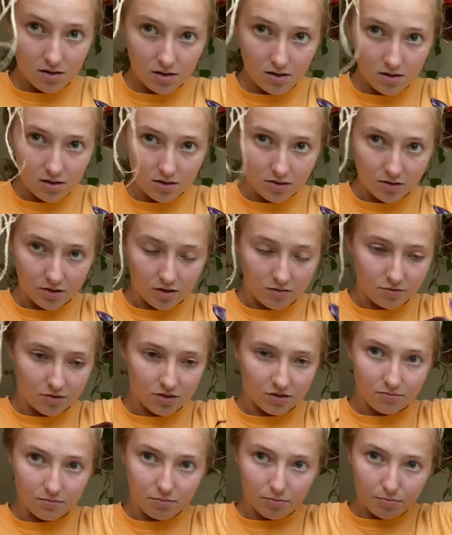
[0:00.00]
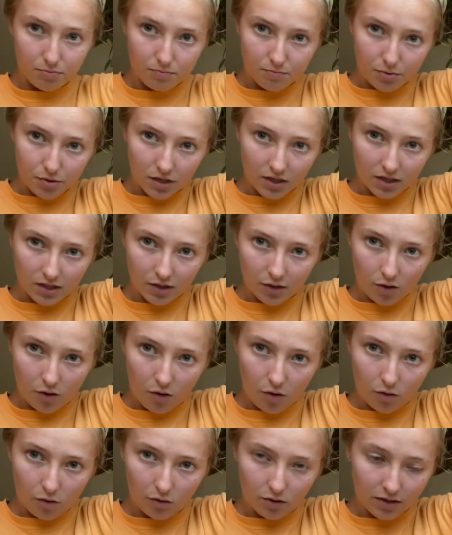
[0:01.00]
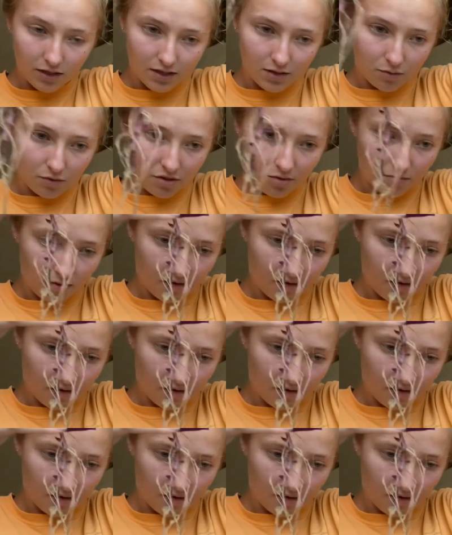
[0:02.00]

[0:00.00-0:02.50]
So I'm just putting a little hole in with my